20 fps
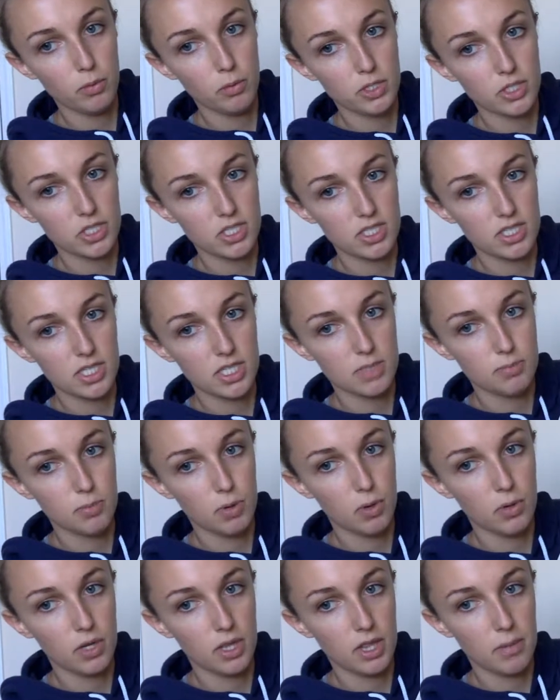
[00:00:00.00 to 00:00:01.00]
which is this
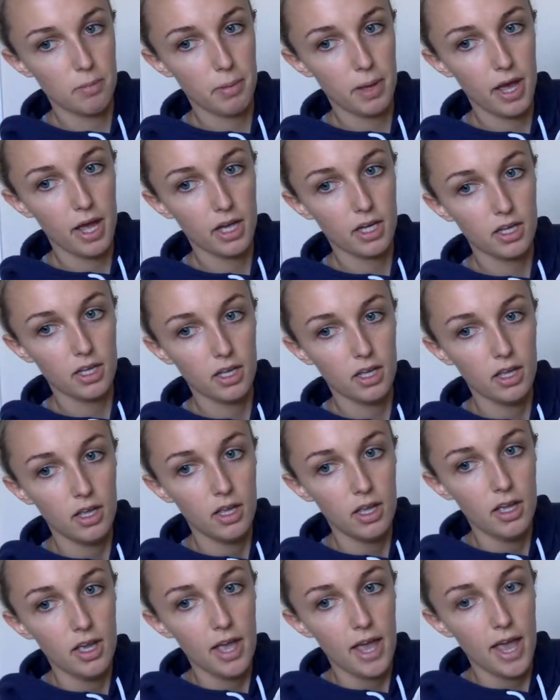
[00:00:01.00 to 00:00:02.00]
bone in the back.
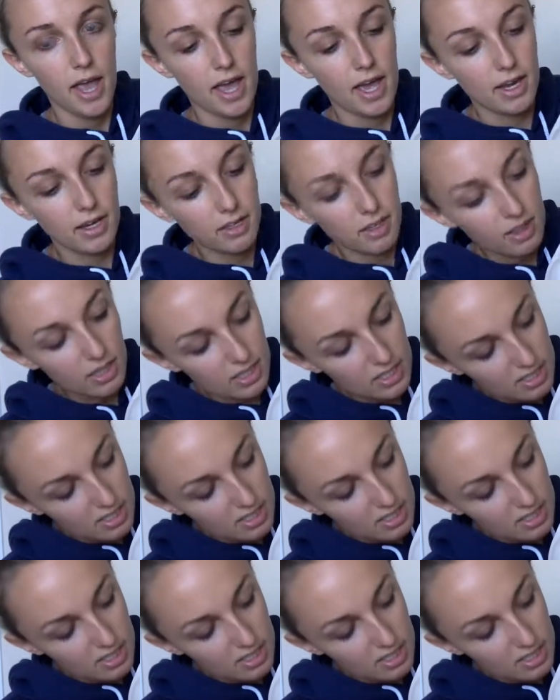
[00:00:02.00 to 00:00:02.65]
And the